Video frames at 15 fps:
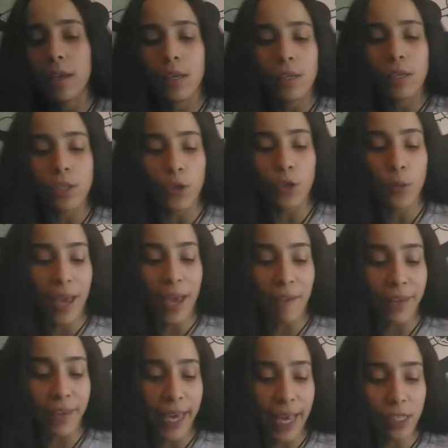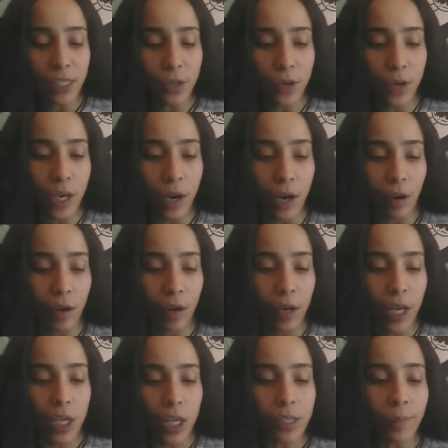So you may have Cancer here.
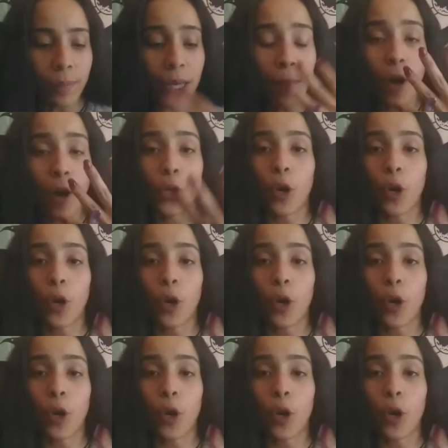Something about